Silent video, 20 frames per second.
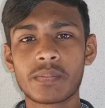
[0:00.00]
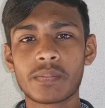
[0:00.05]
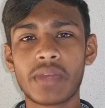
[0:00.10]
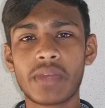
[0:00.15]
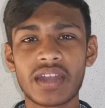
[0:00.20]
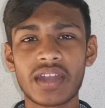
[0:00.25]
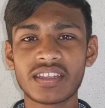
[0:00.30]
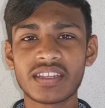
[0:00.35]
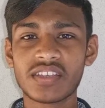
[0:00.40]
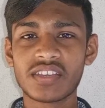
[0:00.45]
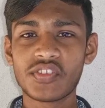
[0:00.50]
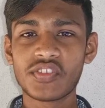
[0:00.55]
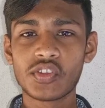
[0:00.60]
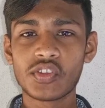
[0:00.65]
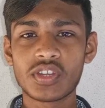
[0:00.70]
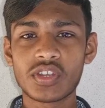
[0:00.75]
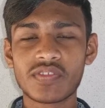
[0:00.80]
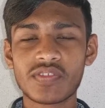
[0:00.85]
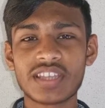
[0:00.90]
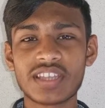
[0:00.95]
But if your
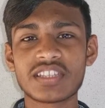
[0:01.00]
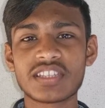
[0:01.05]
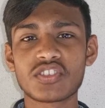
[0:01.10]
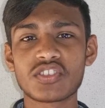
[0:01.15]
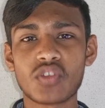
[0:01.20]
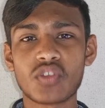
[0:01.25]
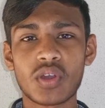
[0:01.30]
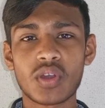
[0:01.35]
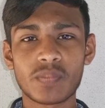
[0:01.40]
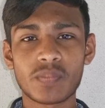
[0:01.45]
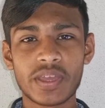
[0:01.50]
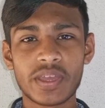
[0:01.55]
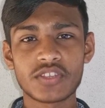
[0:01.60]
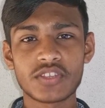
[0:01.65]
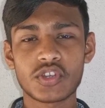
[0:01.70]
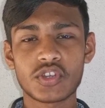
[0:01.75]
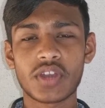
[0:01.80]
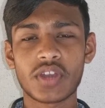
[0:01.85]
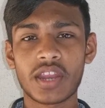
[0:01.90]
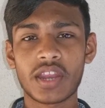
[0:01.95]
device is not
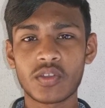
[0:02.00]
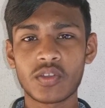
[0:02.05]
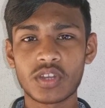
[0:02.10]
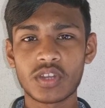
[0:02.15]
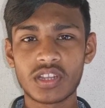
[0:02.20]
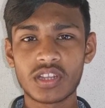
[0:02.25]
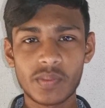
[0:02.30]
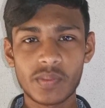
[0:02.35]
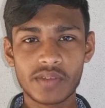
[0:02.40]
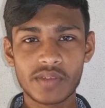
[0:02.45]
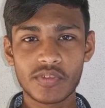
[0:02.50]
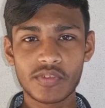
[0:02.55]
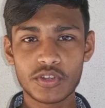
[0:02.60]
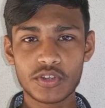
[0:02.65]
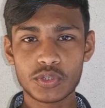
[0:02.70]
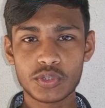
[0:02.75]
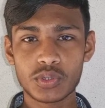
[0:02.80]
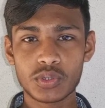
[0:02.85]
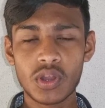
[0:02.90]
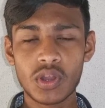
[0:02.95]
based on Android eleven
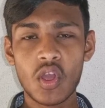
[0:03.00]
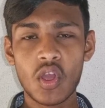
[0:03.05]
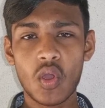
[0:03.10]
version,